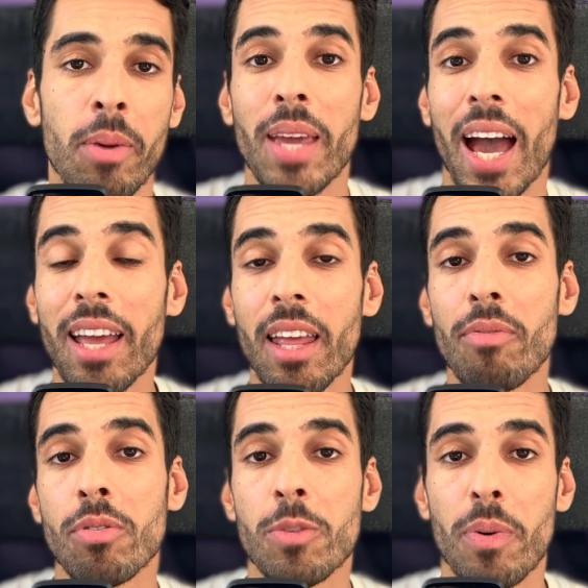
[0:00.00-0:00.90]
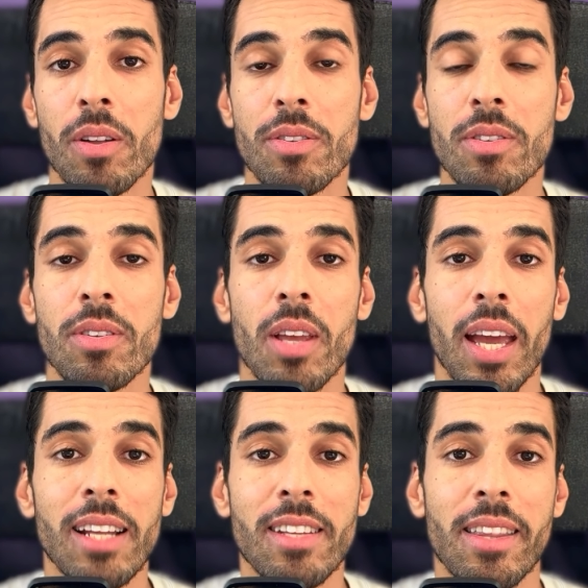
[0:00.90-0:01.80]
Behind every response,
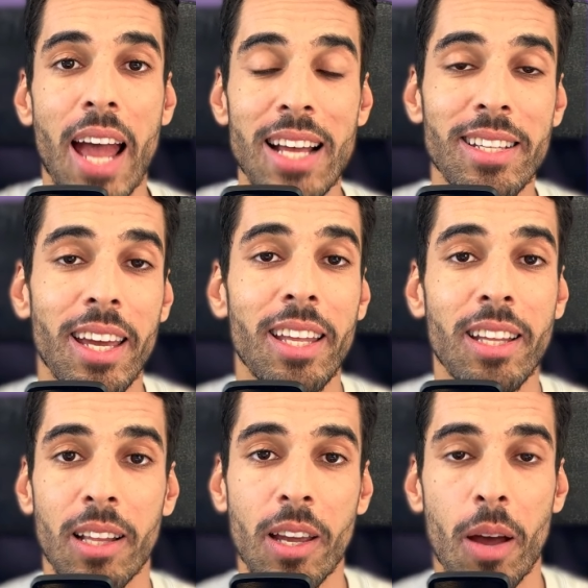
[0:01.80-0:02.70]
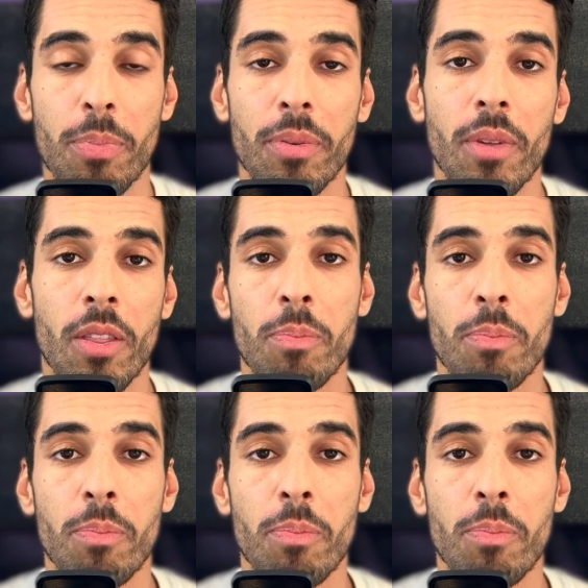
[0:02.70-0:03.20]
it's a task in ClickUp.